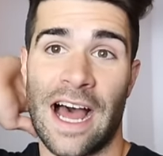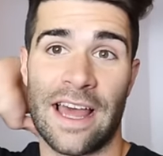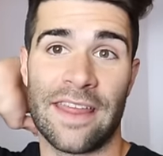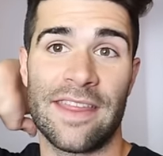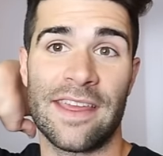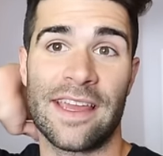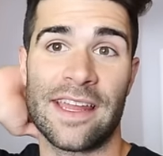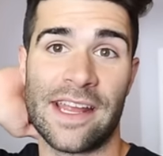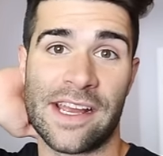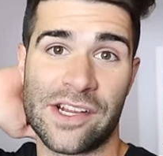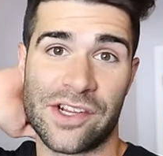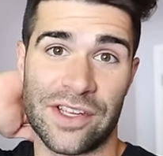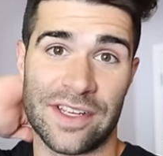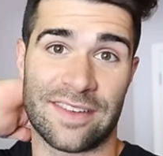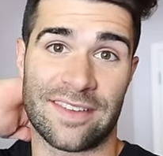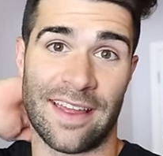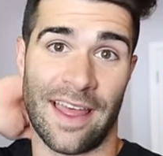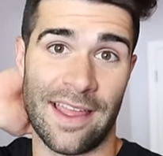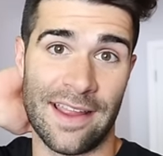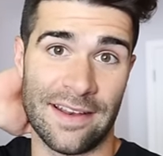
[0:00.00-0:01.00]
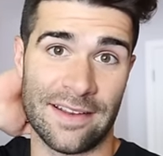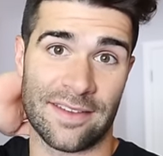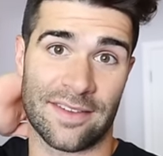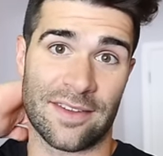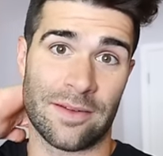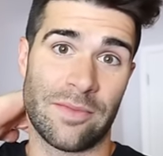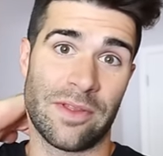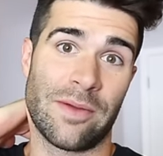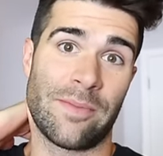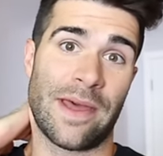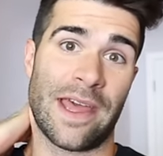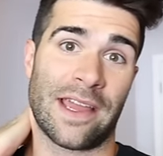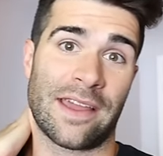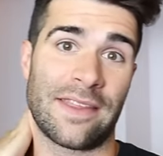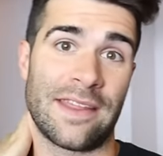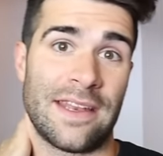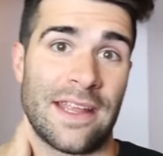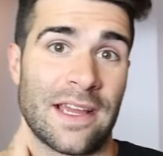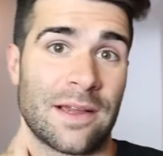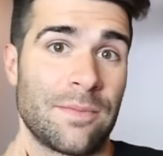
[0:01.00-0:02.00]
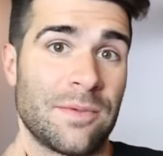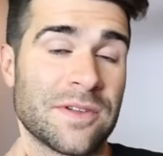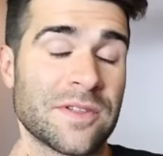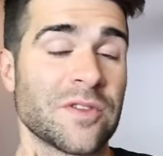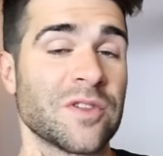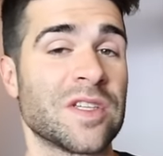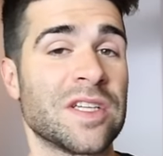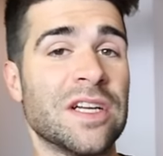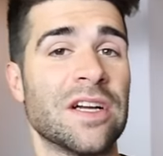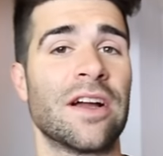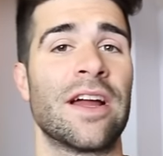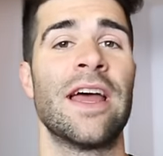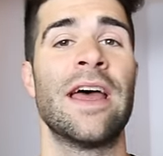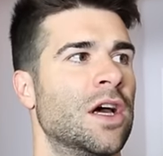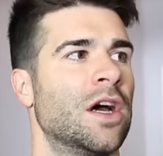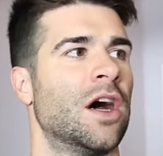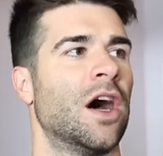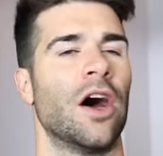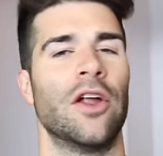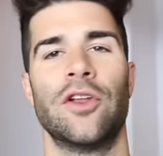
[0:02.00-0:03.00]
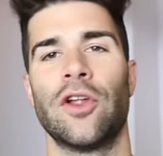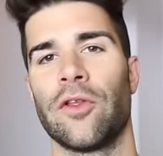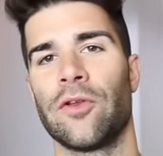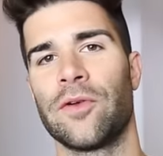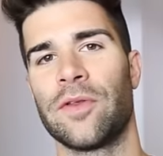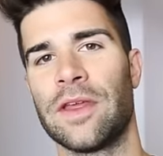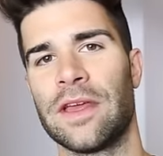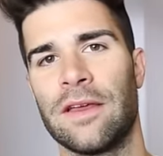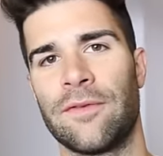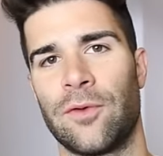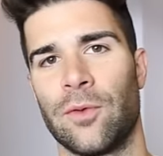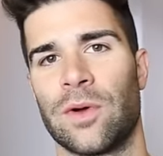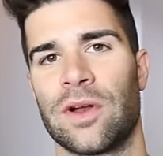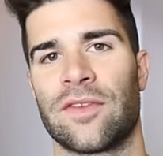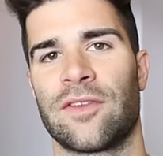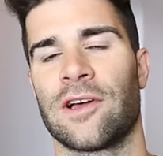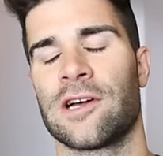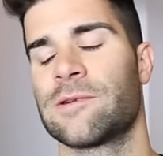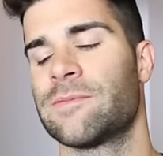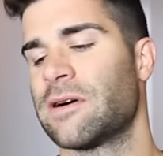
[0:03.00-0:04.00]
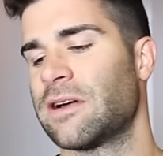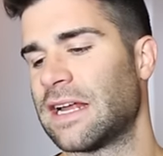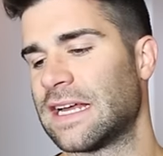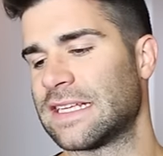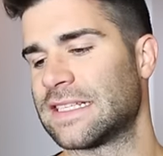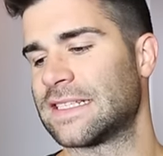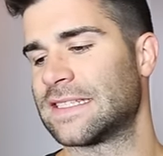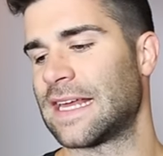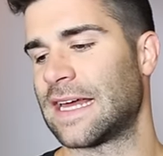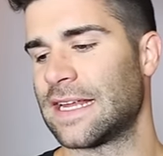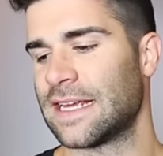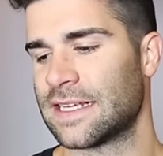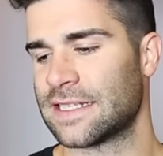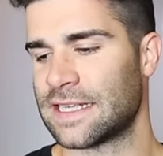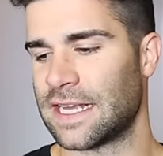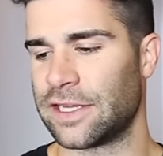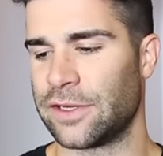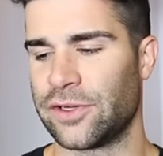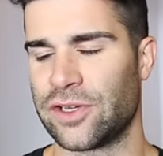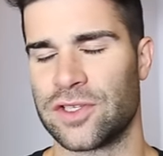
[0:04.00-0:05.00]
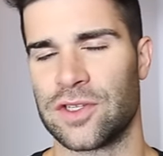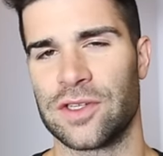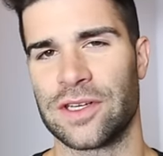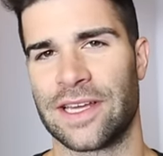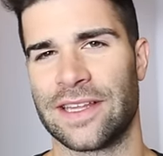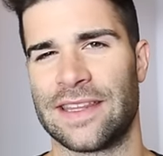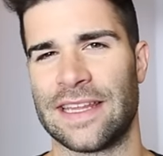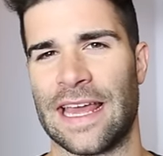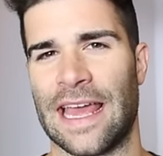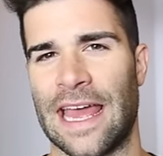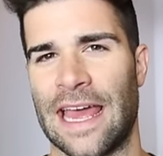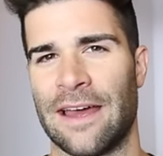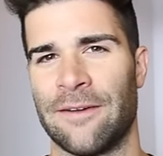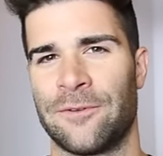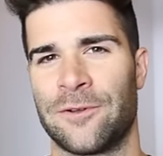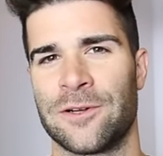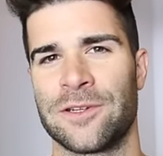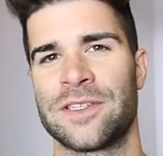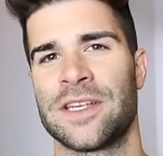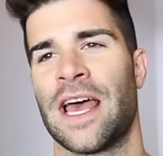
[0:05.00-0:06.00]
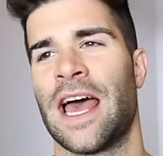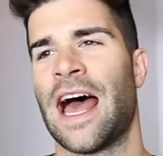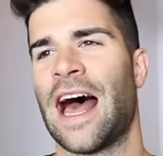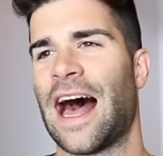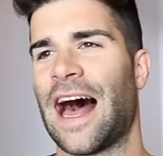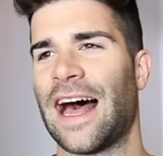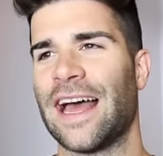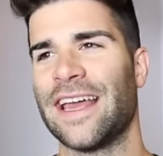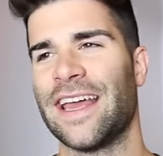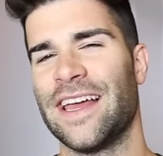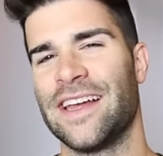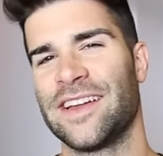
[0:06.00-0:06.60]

I think it actually tightened some of the back of the neck muscles here. Another thing, if you want to talk about aesthetics and you just look at the afters, I